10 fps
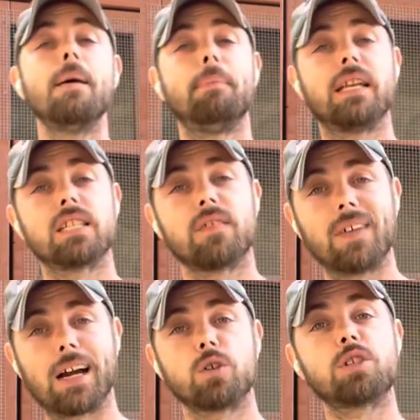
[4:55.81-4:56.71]
because of
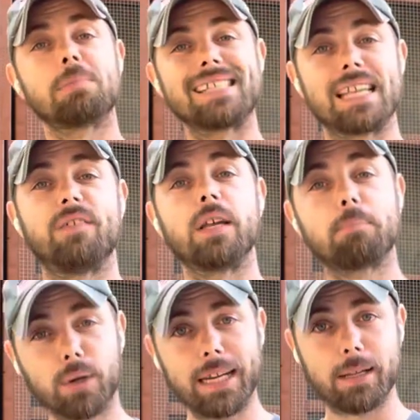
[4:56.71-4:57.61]
our specific
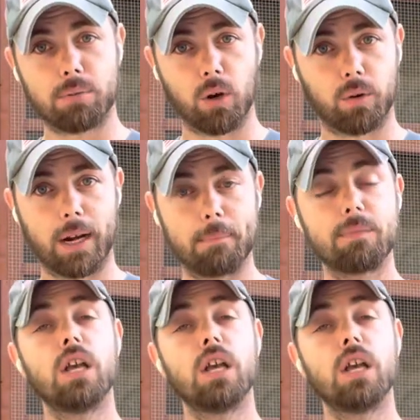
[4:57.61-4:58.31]
breeding program.